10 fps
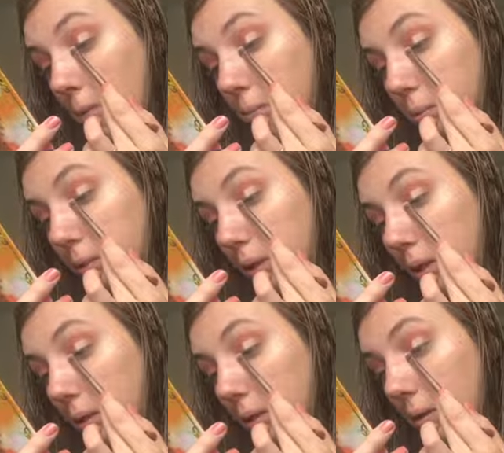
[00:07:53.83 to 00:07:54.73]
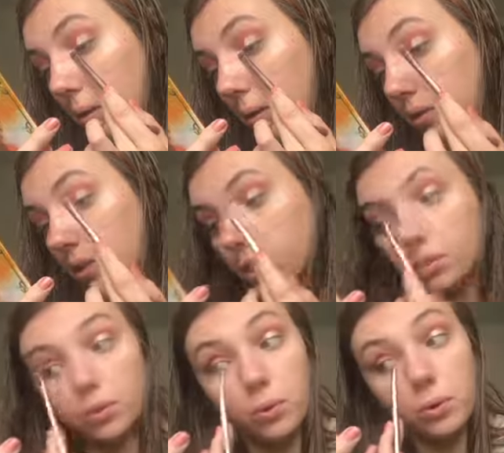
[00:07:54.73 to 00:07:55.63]
Let's put that in the
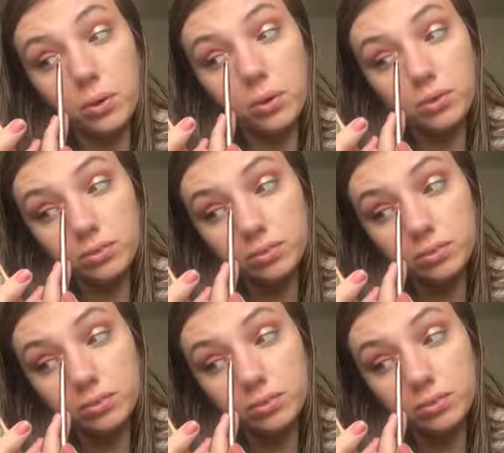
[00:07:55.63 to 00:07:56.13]
inner corner.